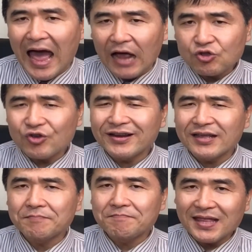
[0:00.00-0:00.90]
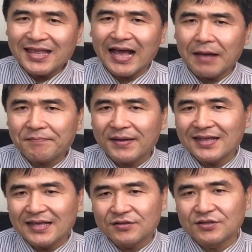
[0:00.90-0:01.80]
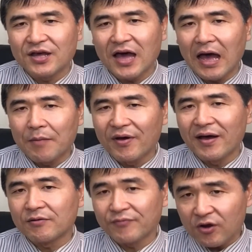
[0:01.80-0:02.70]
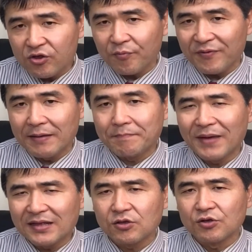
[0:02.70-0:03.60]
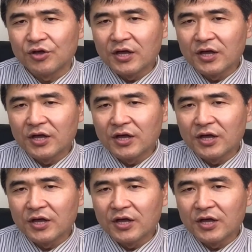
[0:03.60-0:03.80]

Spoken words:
Actually, many companies have a philosophy, but